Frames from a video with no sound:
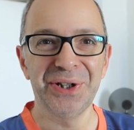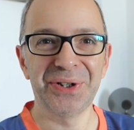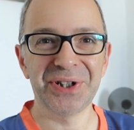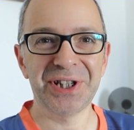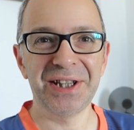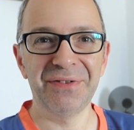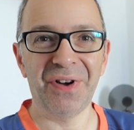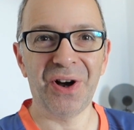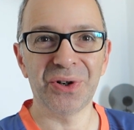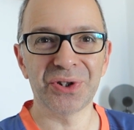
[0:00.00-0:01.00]
You can see the
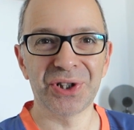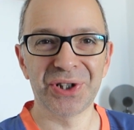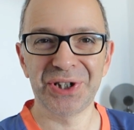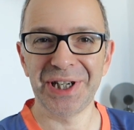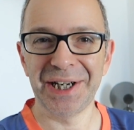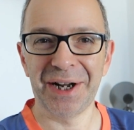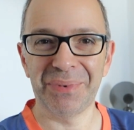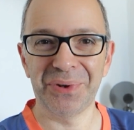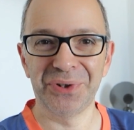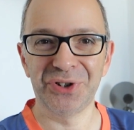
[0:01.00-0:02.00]
vase sitting
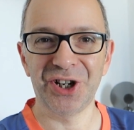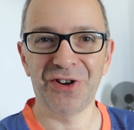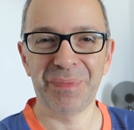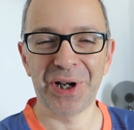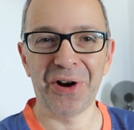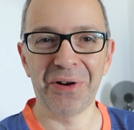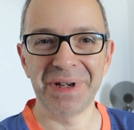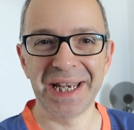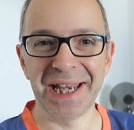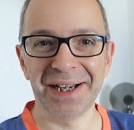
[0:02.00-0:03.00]
up on the shelf behind
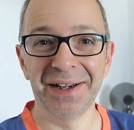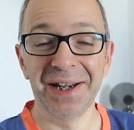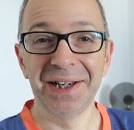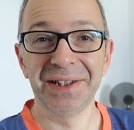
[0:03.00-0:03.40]
me here.